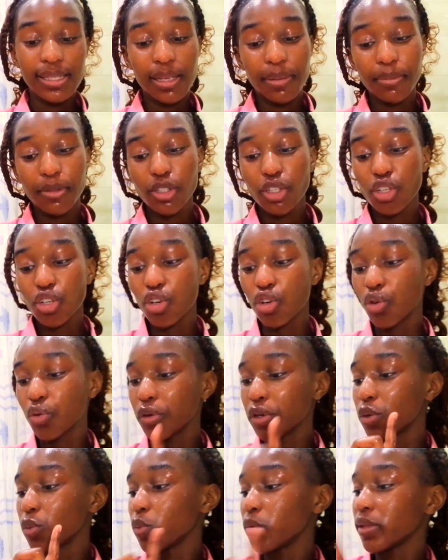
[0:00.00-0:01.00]
I'm going to go
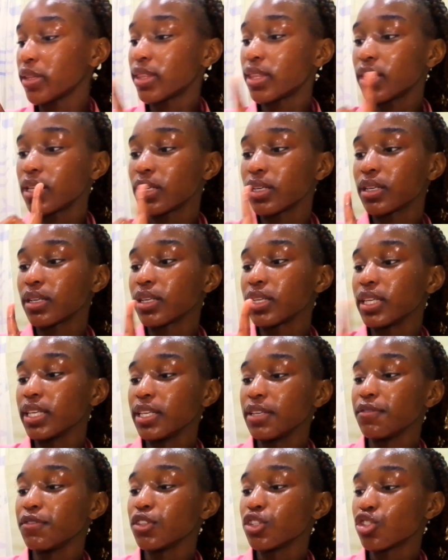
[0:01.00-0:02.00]
in with the
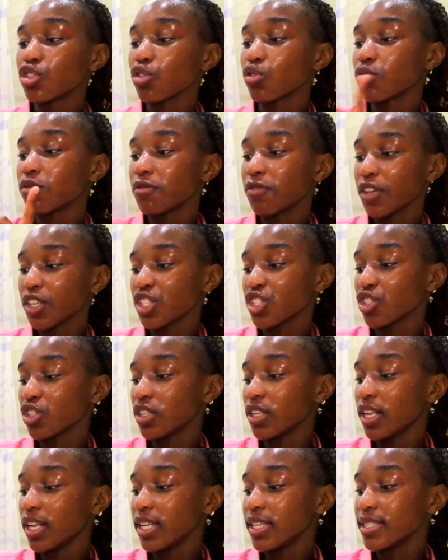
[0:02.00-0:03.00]
Even Tone Facial
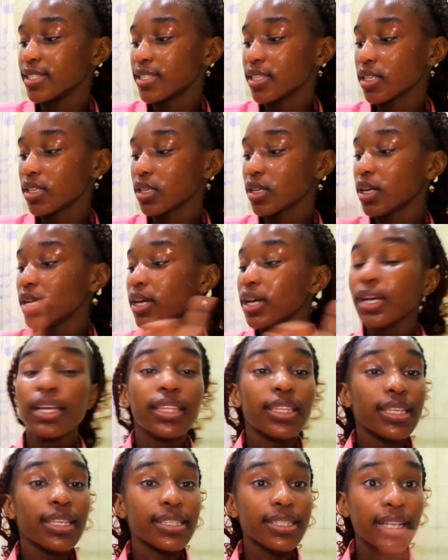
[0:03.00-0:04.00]
Cleanser.
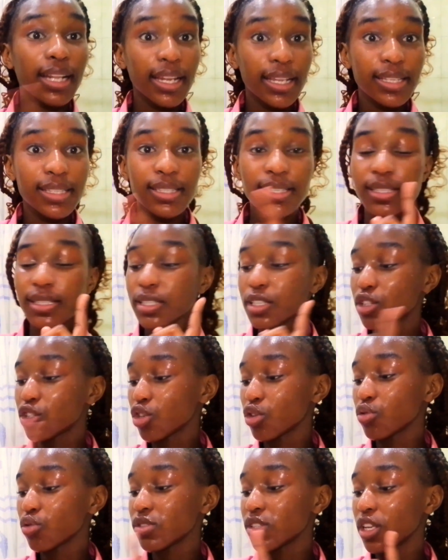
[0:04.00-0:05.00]
This cleanses, it
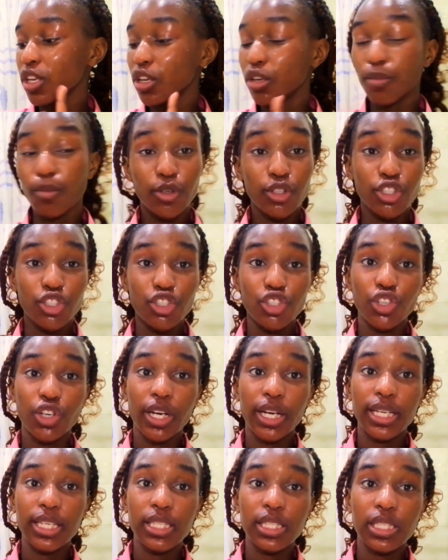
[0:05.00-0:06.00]
tones, and it
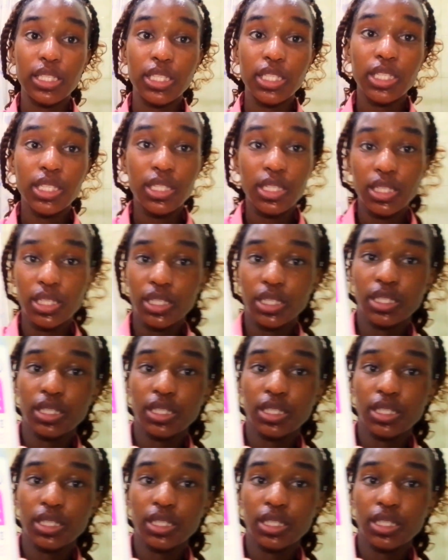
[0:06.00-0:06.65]
moisturizes.